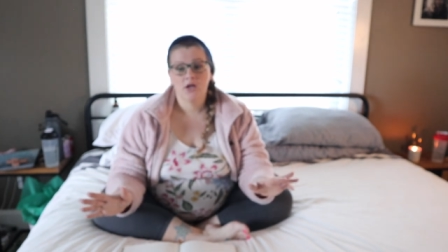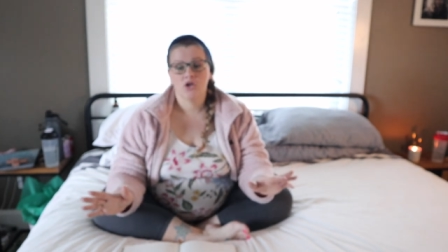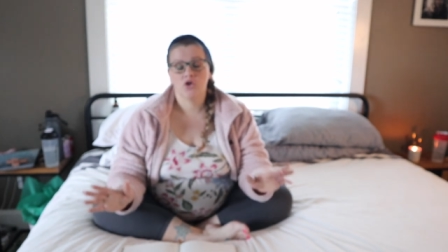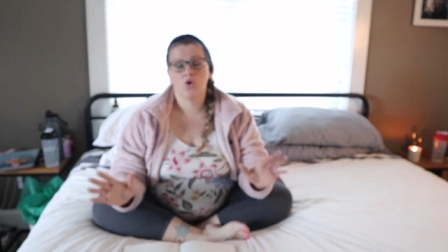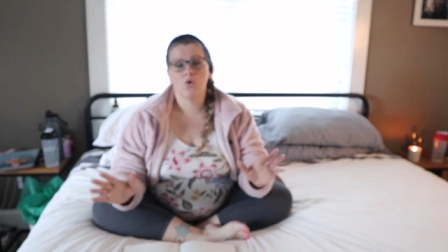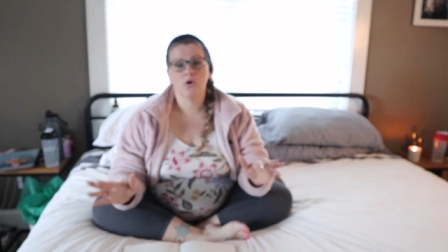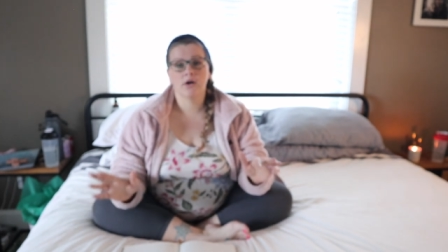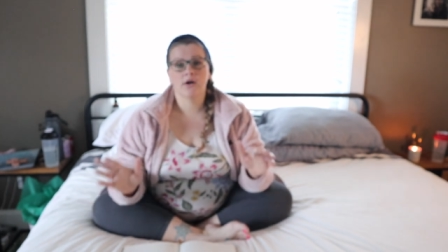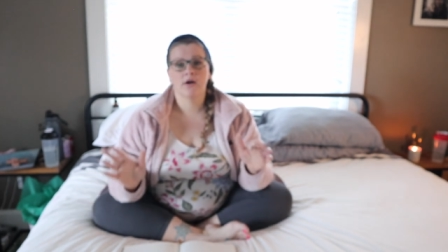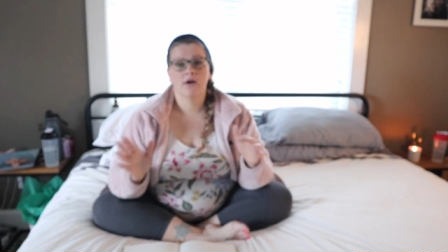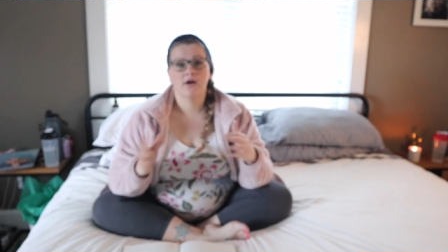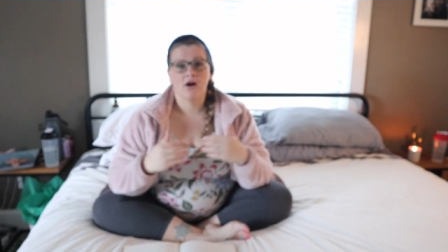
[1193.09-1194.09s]

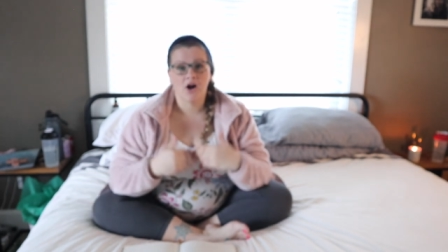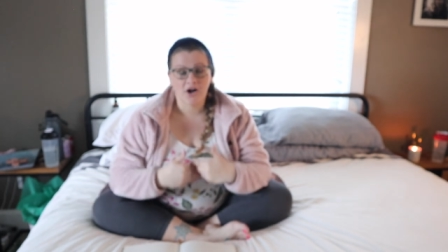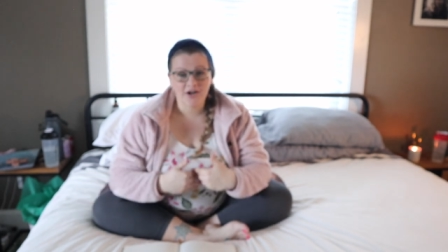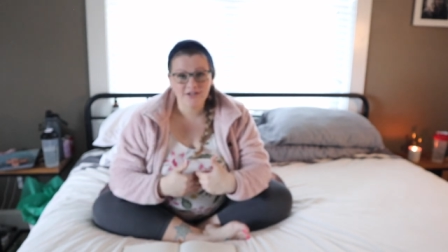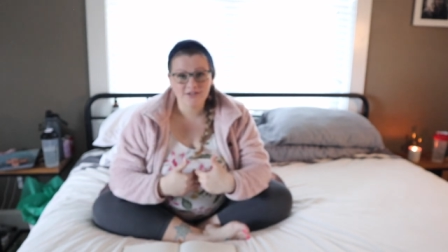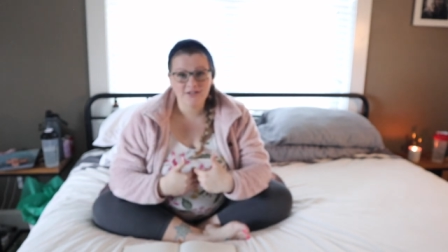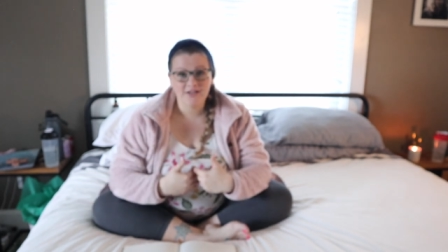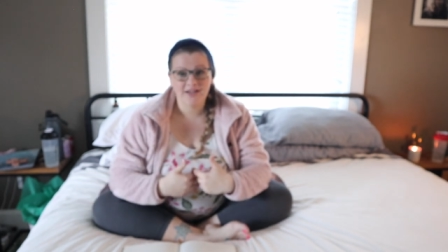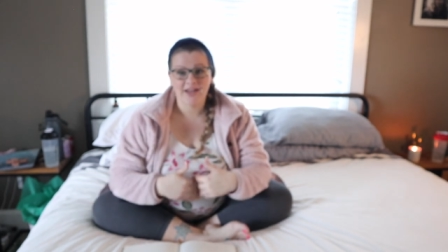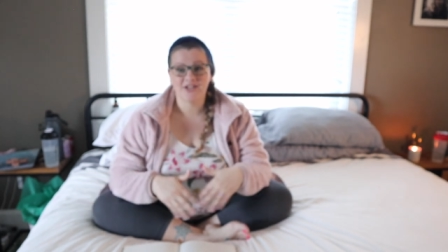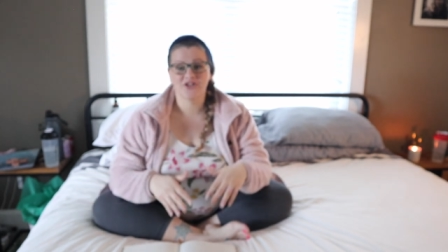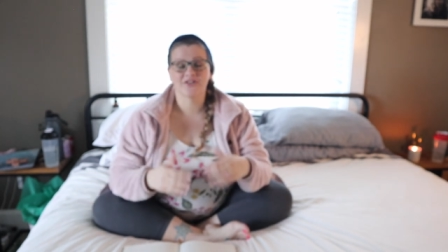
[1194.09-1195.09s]
Your heart
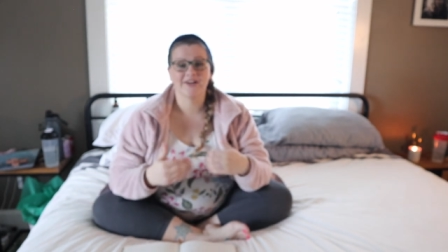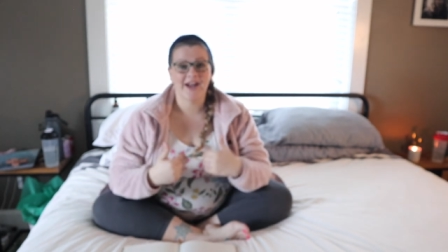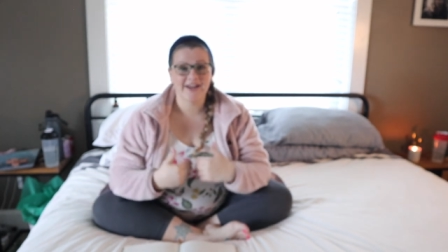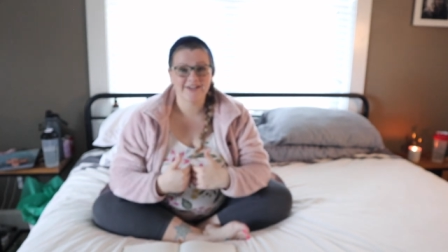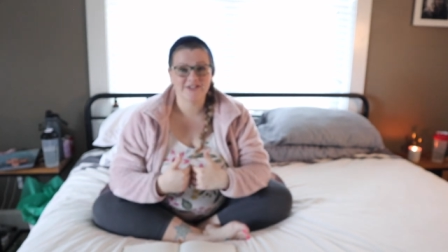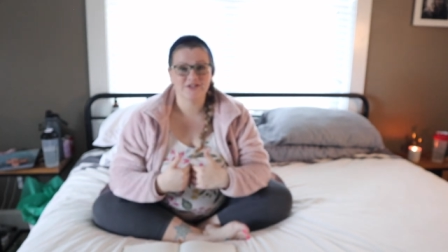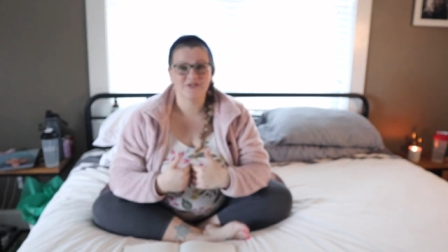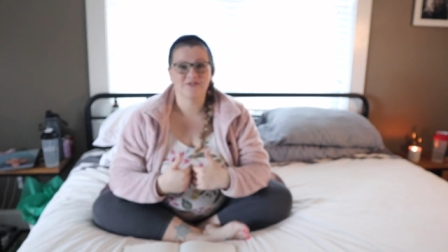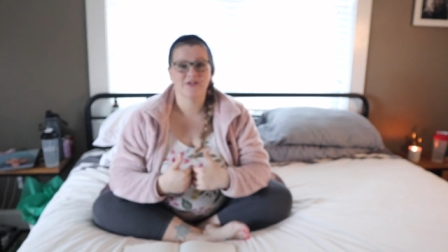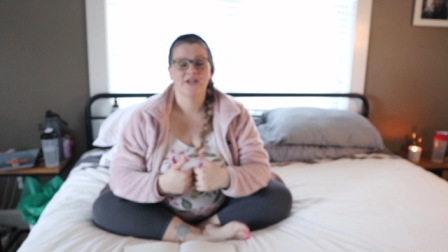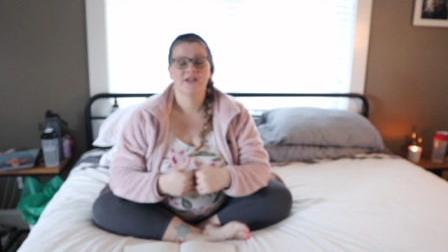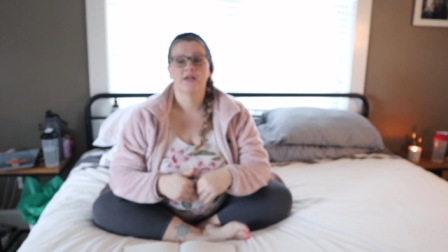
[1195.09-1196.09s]
and your
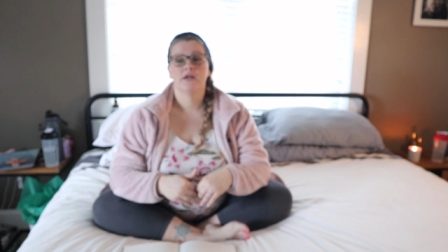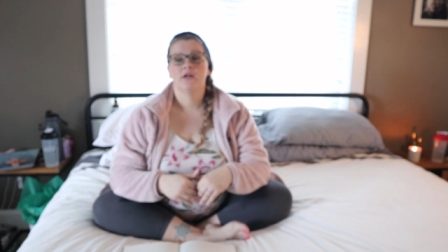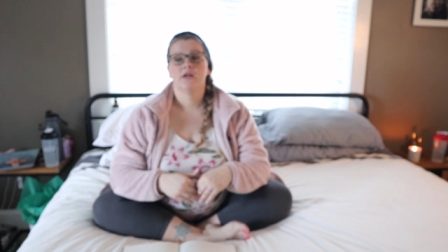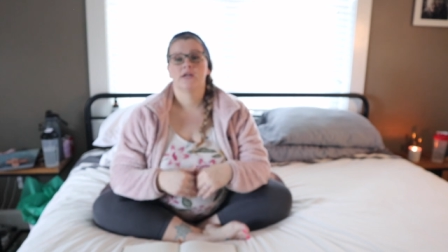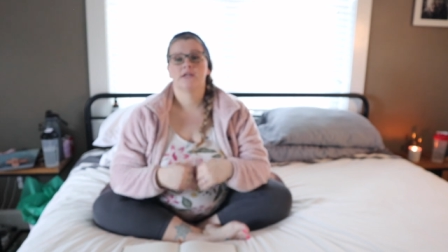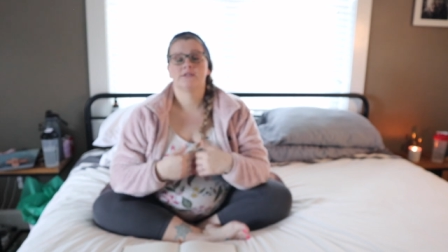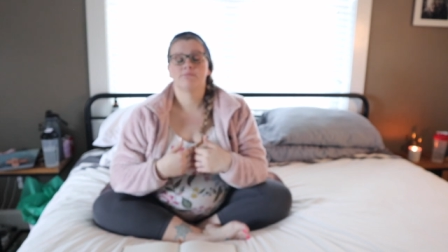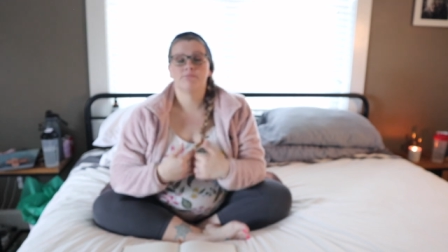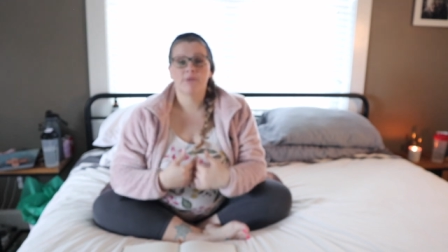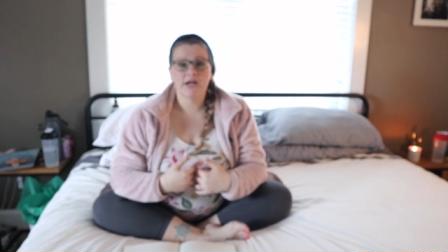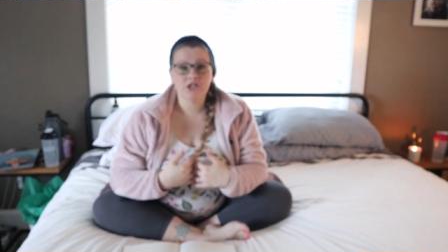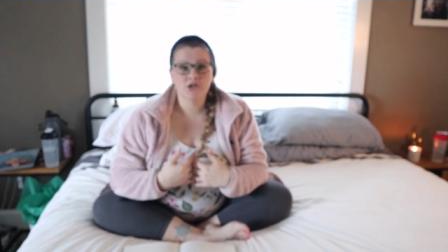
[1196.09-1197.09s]
attitude is
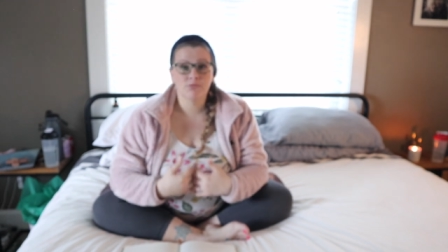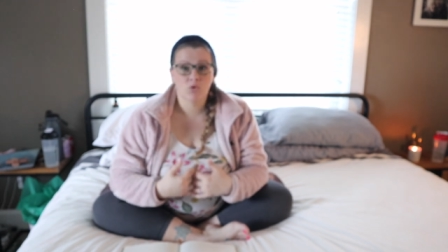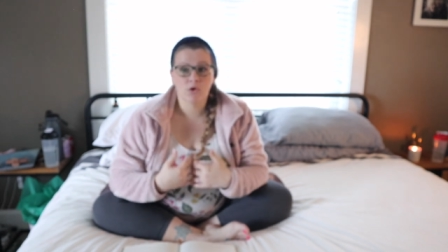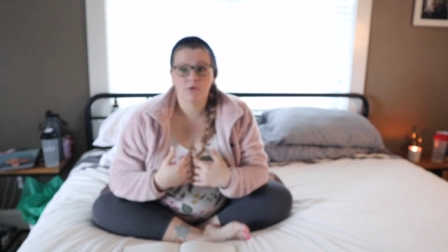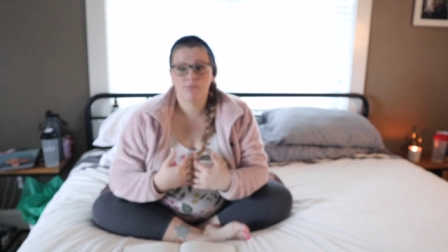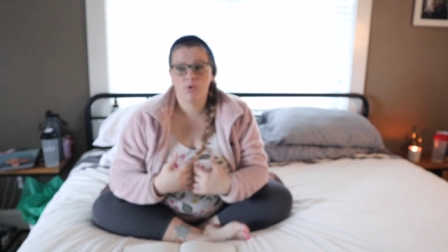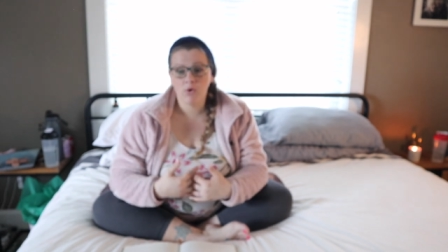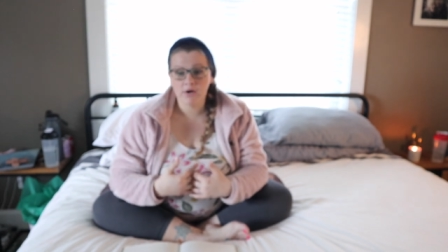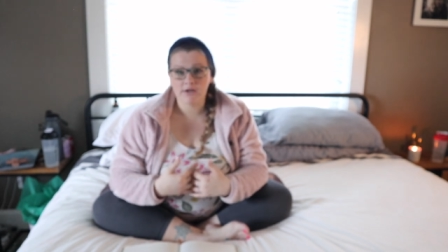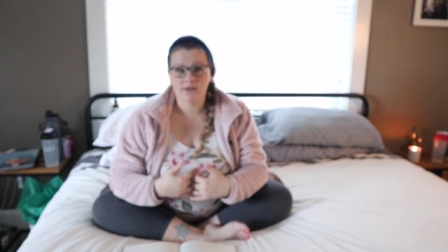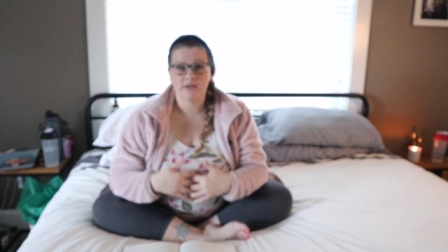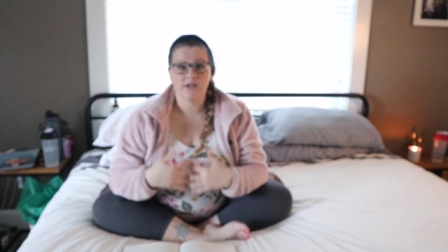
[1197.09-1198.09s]
much more
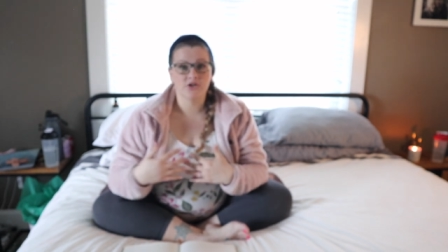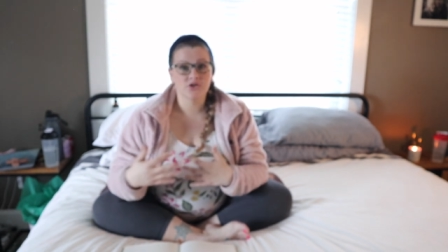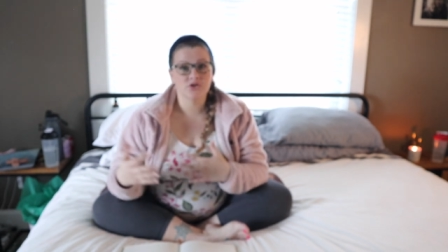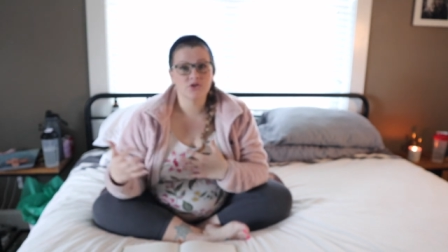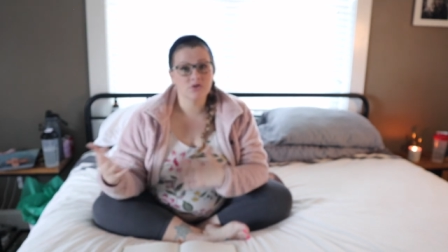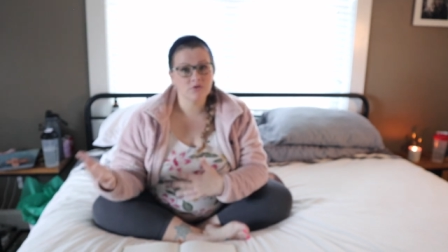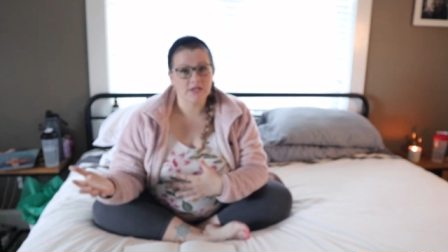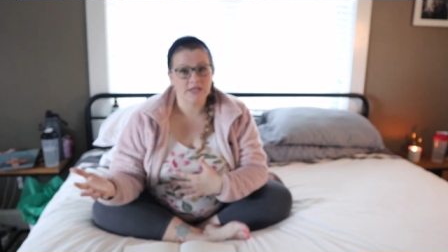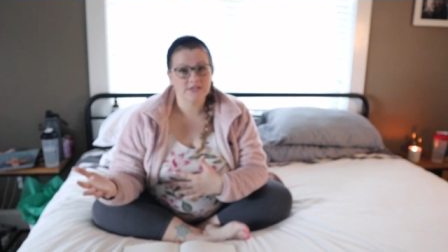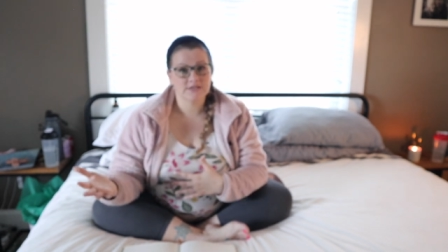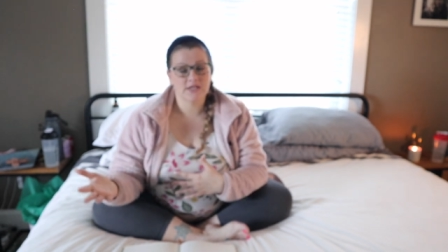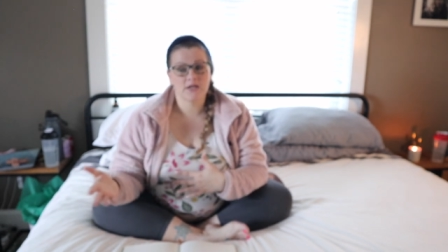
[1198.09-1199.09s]
important than your to-do
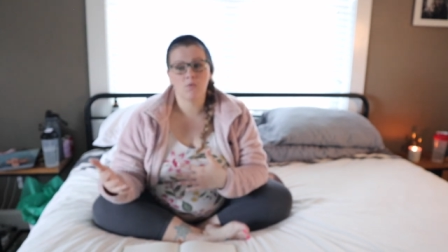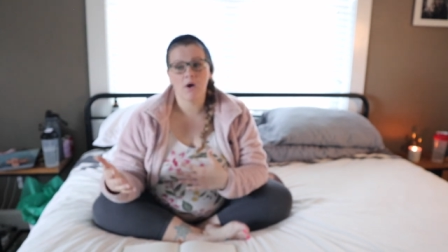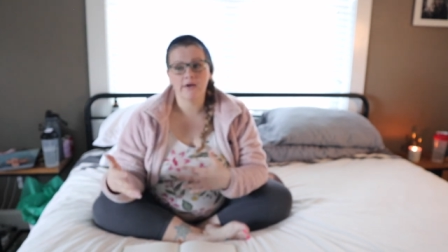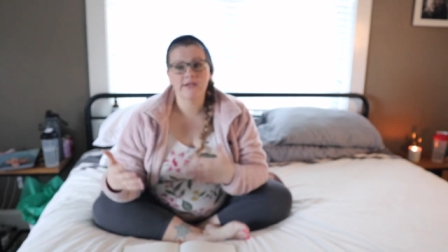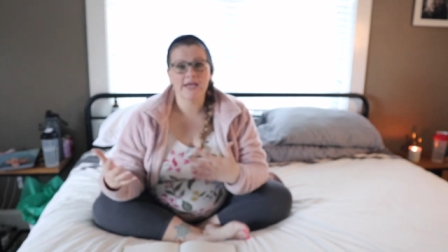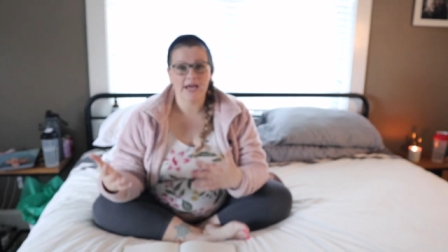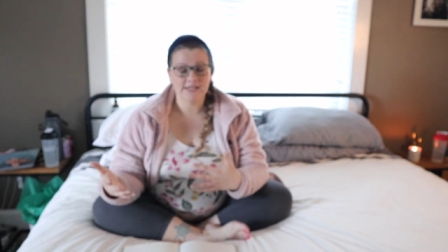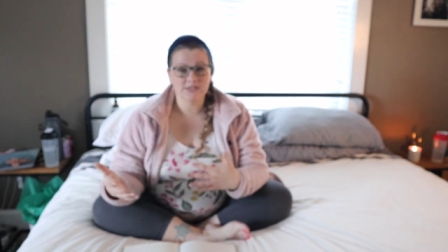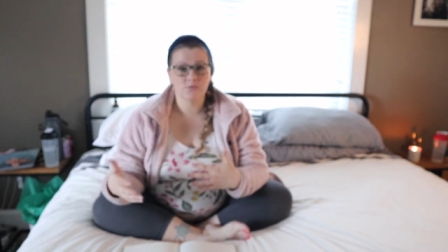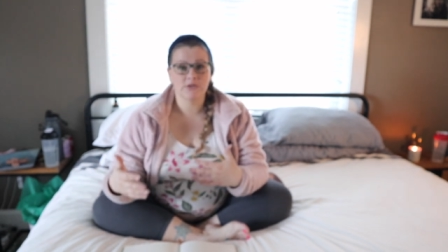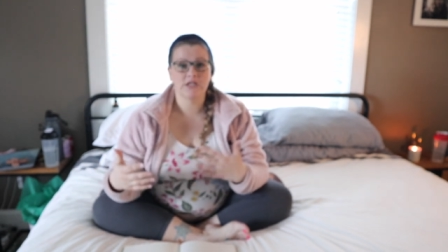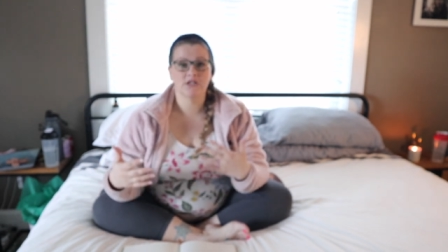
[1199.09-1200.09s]
list. And while
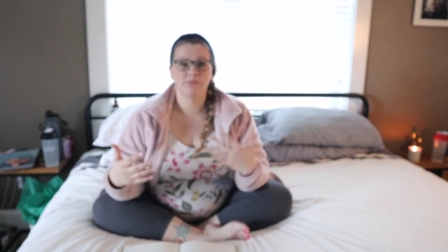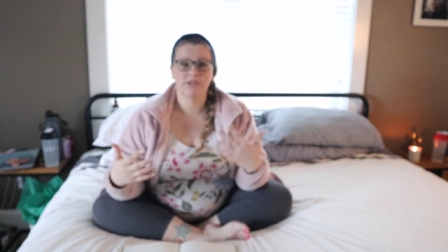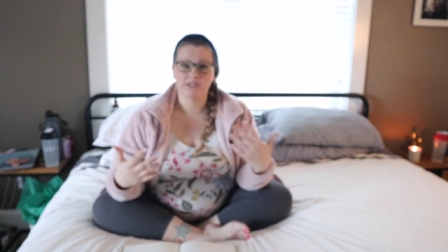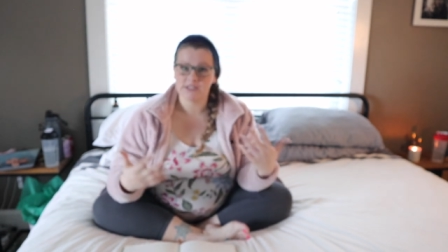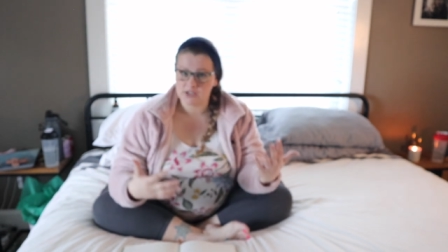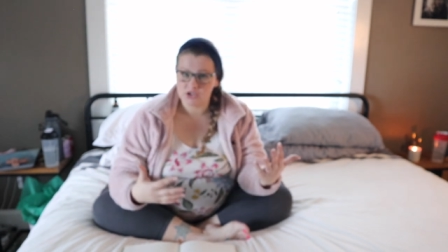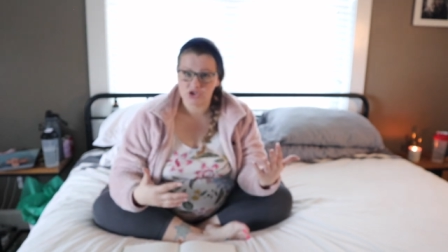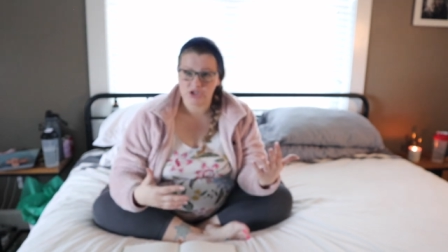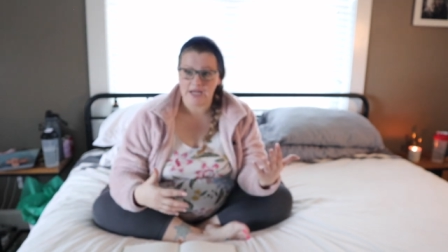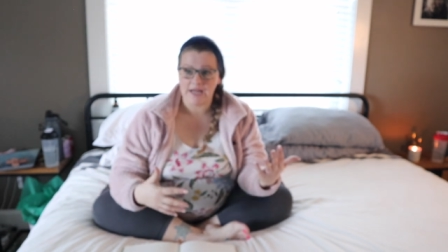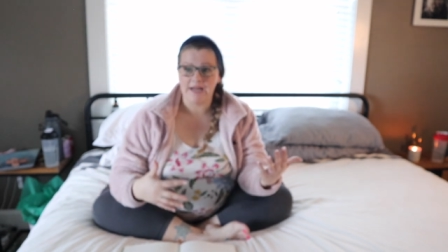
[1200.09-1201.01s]
yes, we need to be diligent